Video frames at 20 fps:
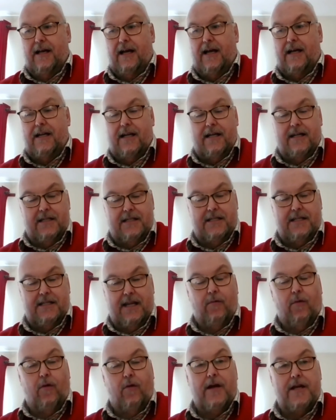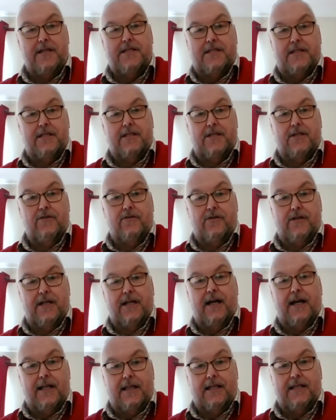and I'd say what is the new
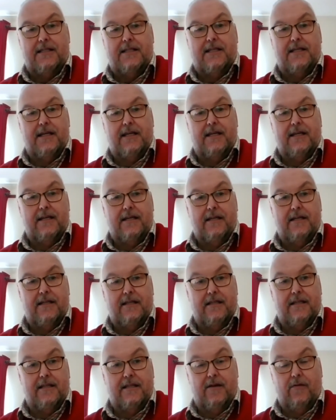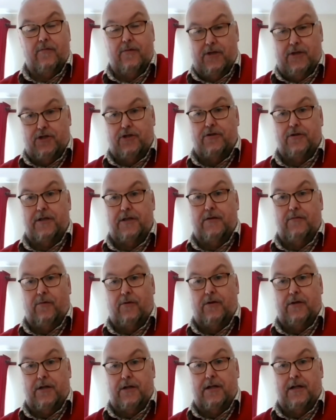reality that we truly
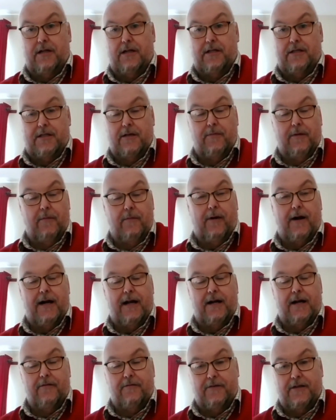want to be part of